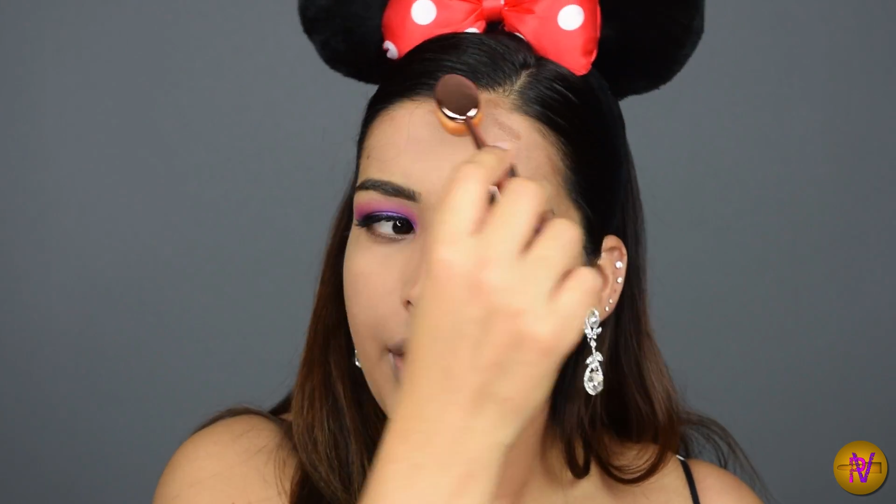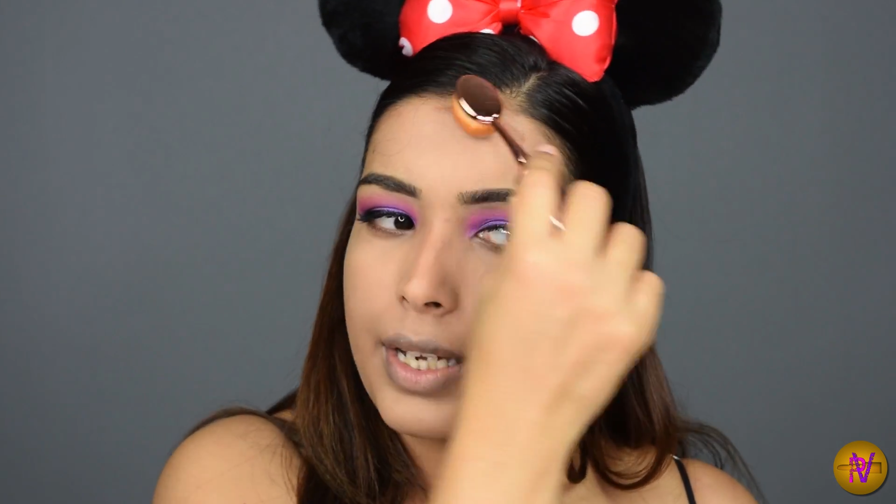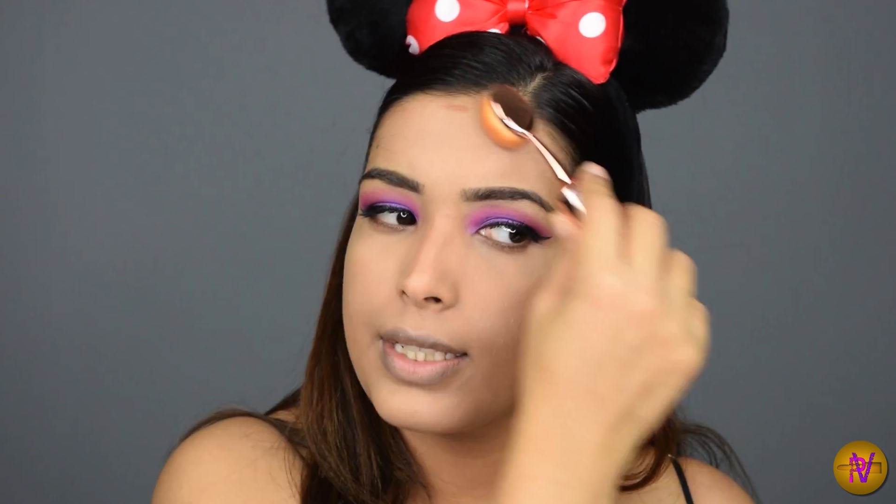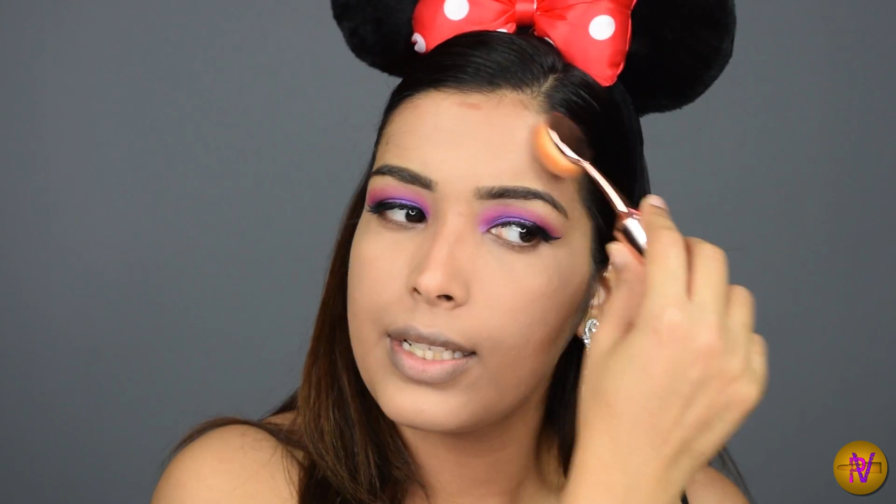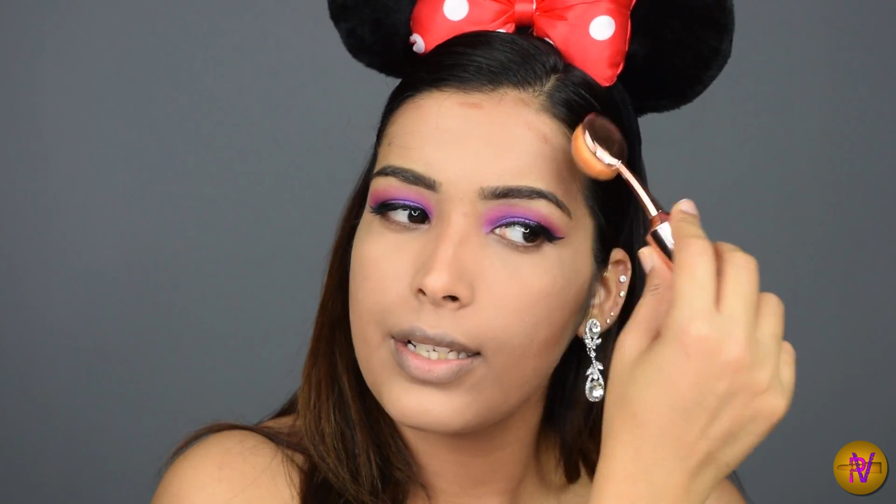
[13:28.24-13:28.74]

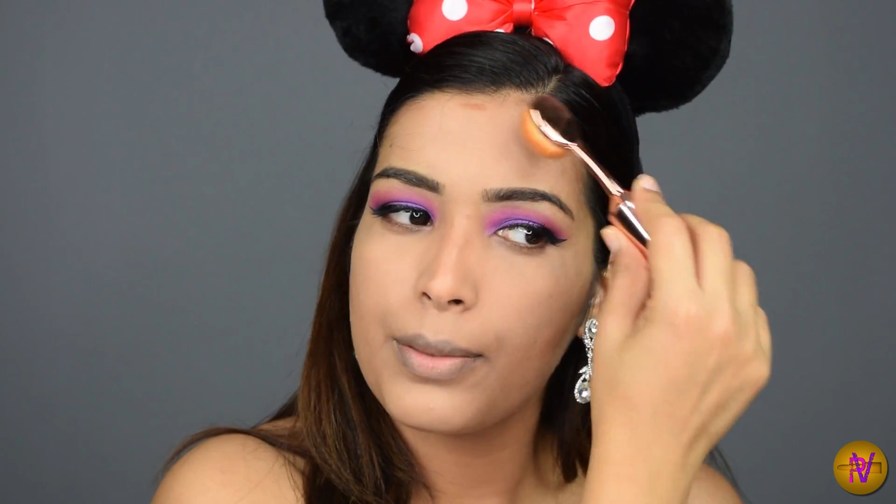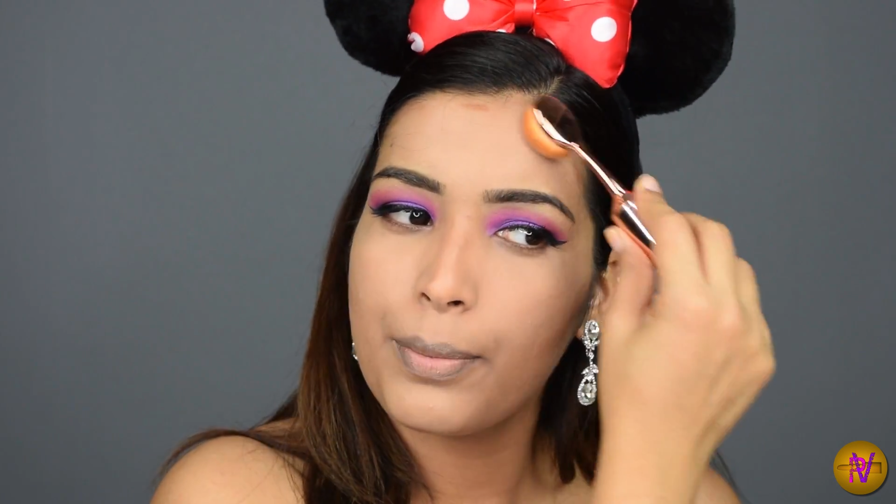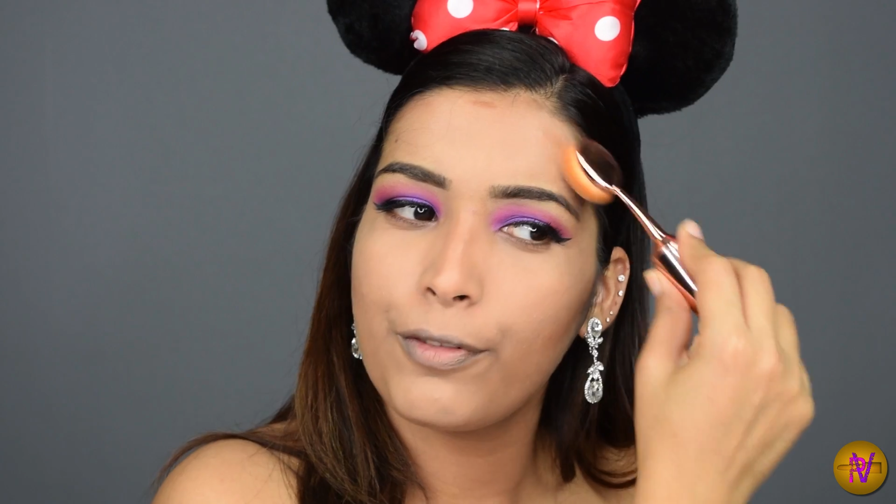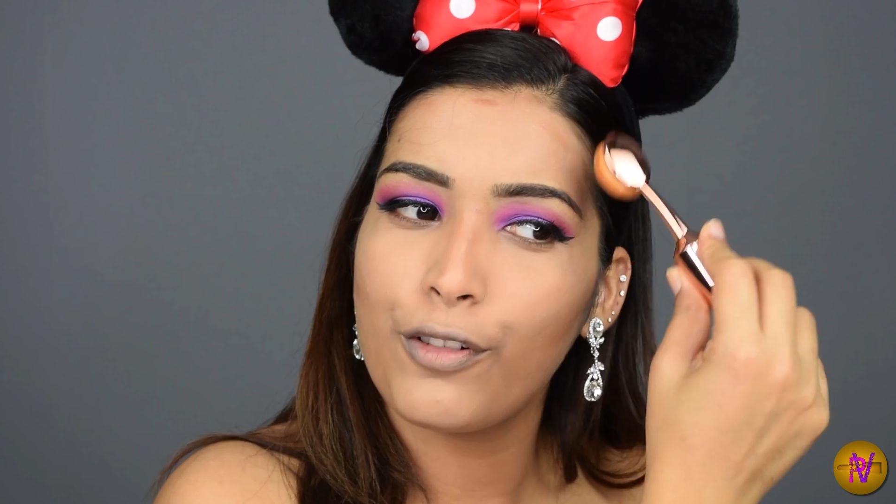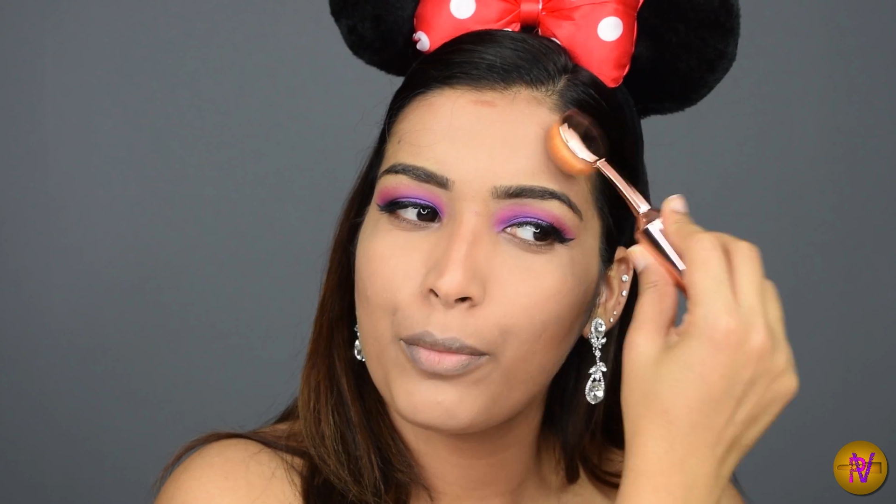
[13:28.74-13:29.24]
It does
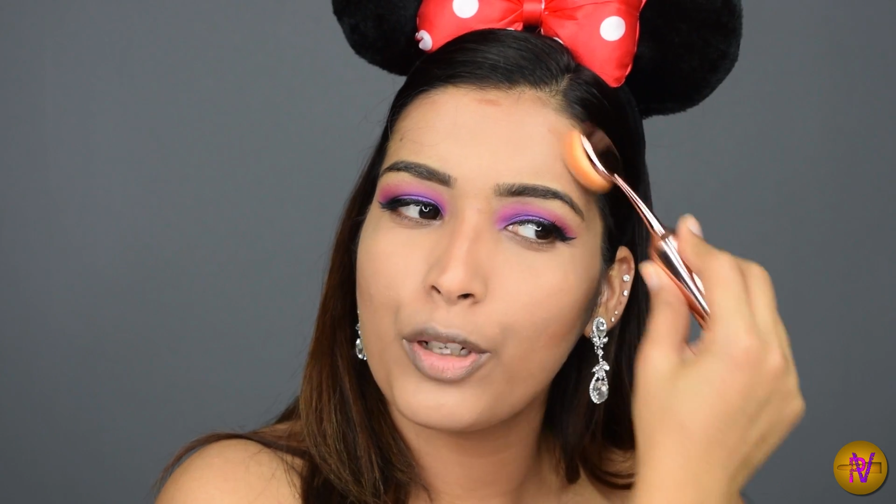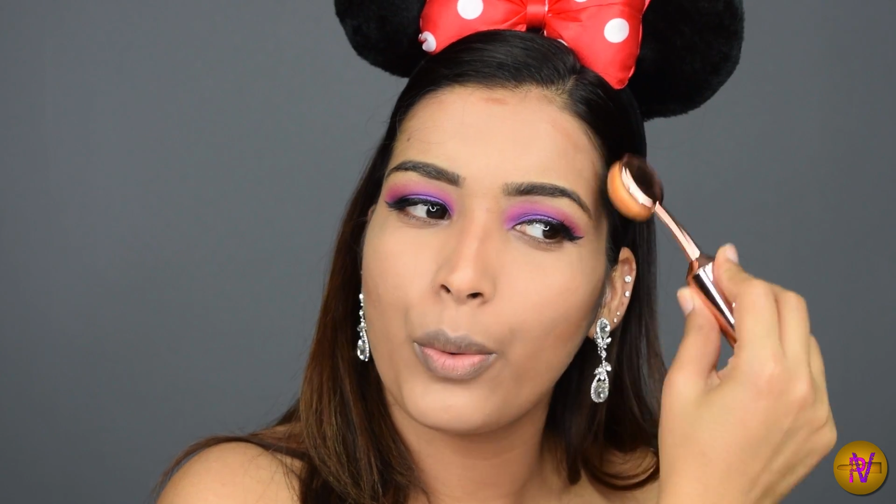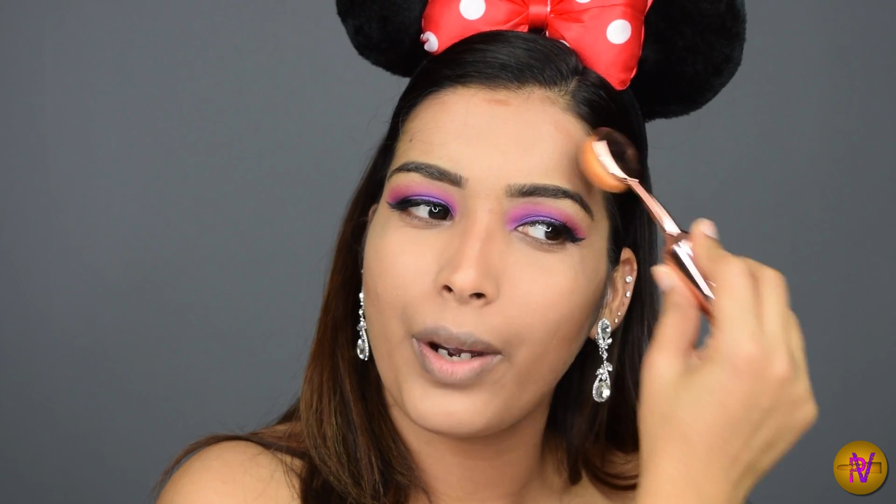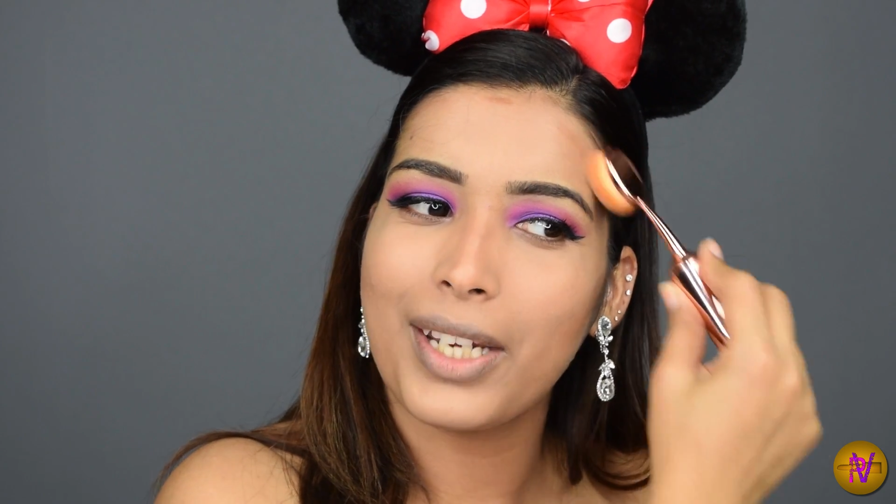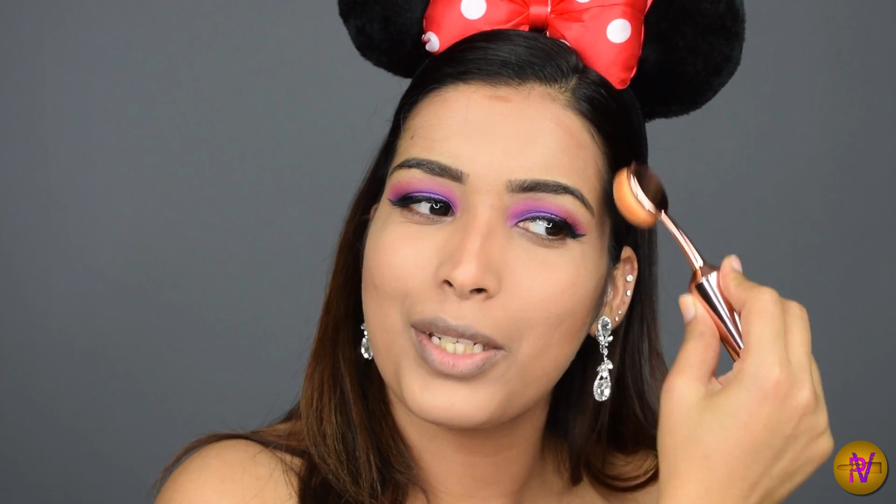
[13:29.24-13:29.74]
perform
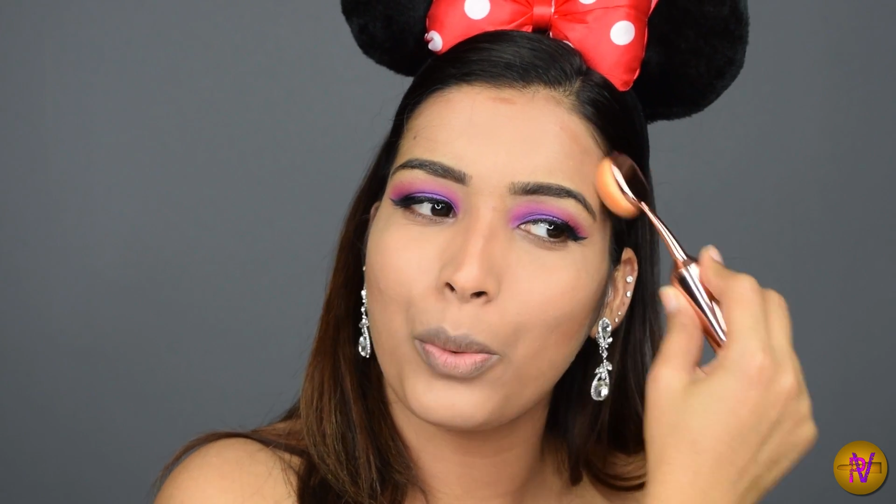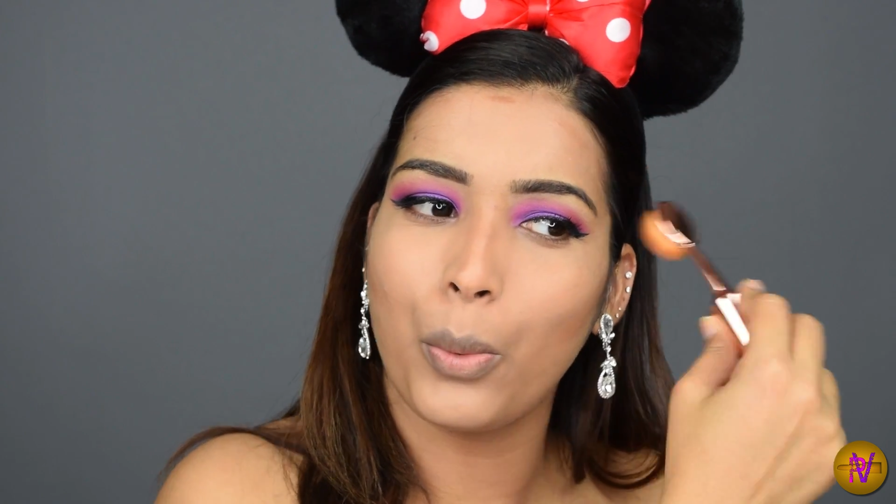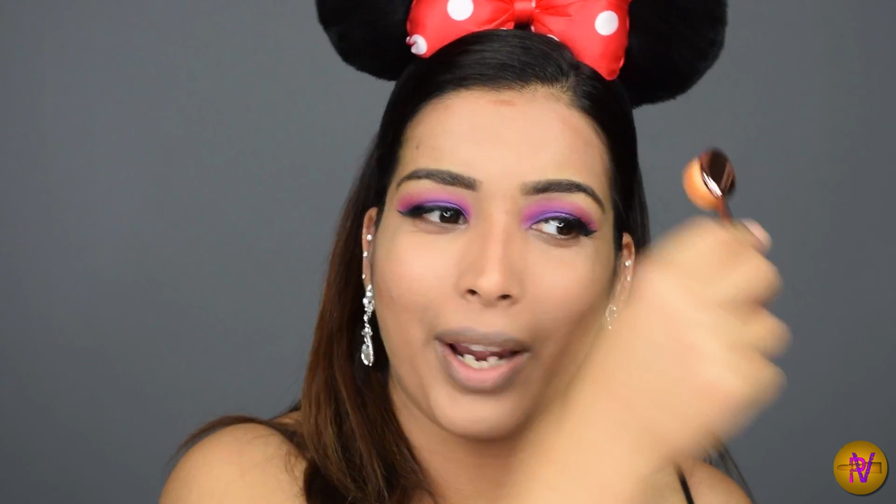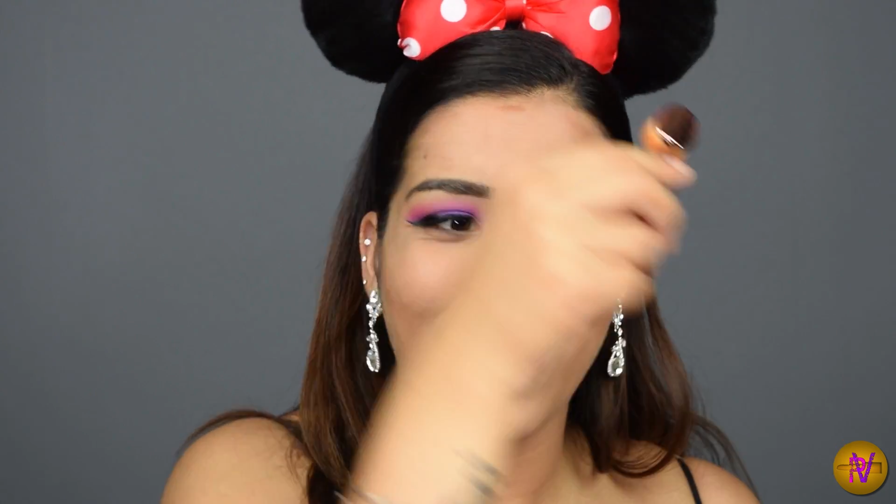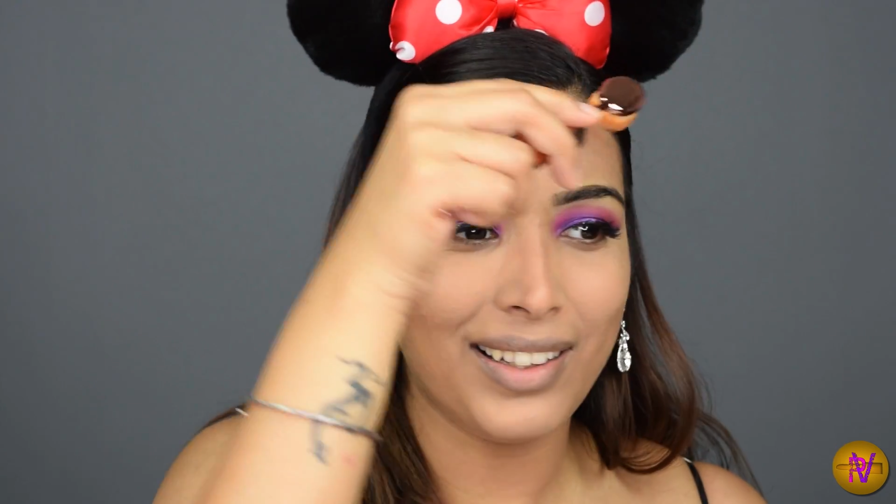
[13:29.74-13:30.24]
quite
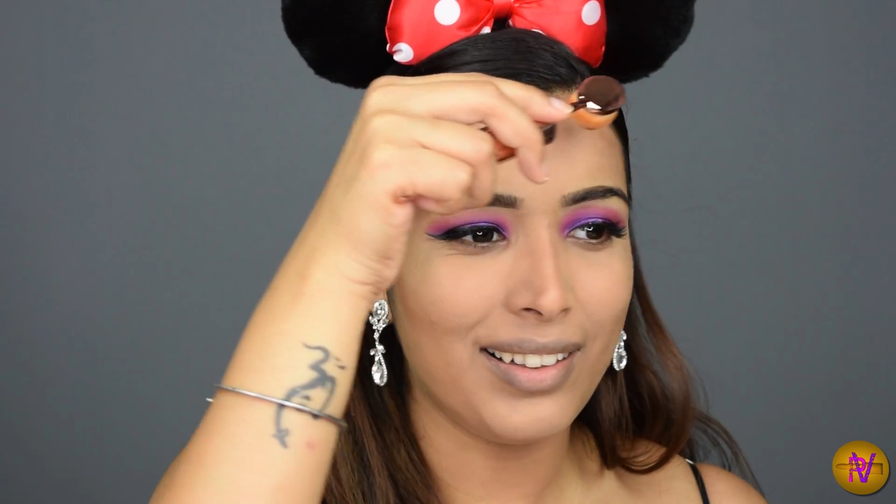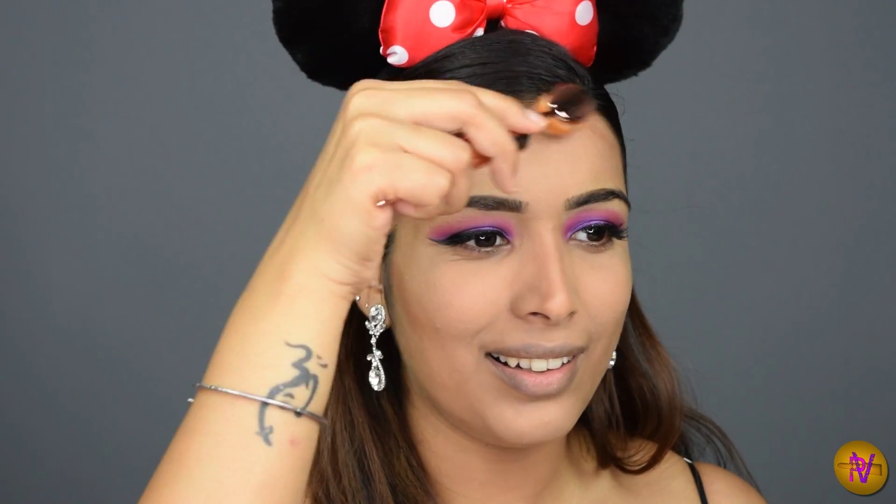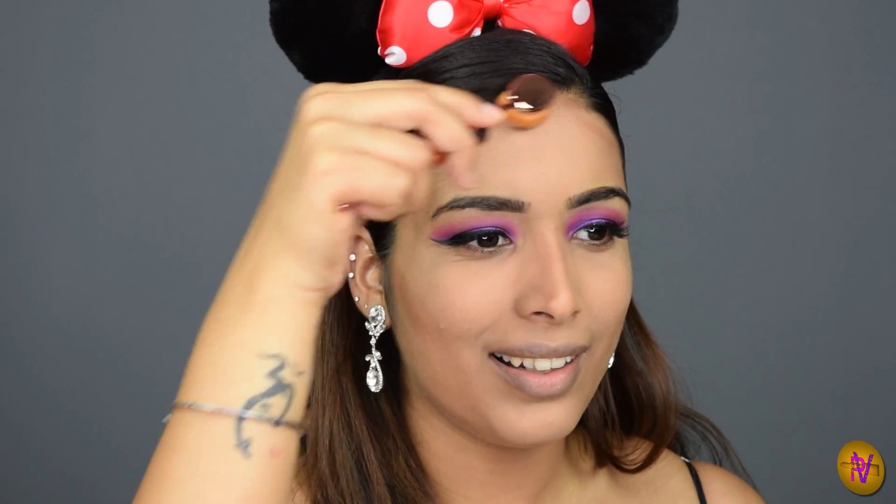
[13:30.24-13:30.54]
well.